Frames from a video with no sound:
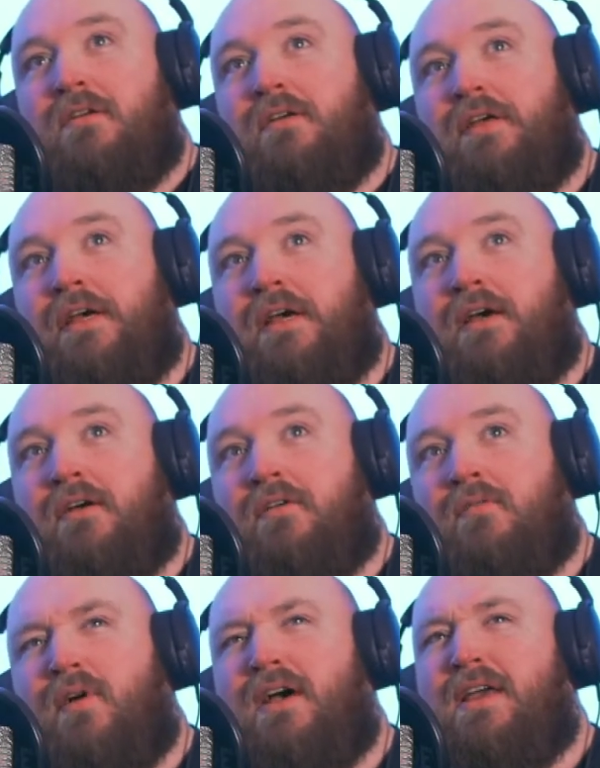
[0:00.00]
Yeah.
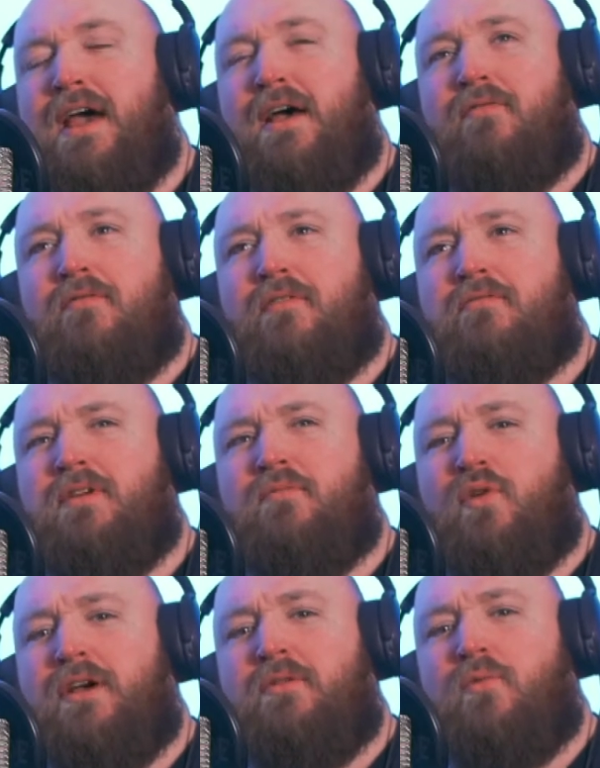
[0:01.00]
Well, yeah. yeah
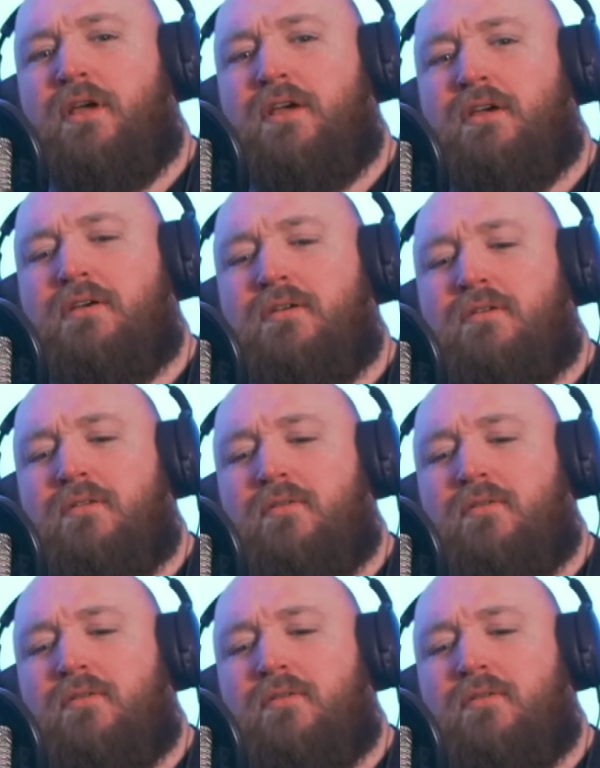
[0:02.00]
weird week.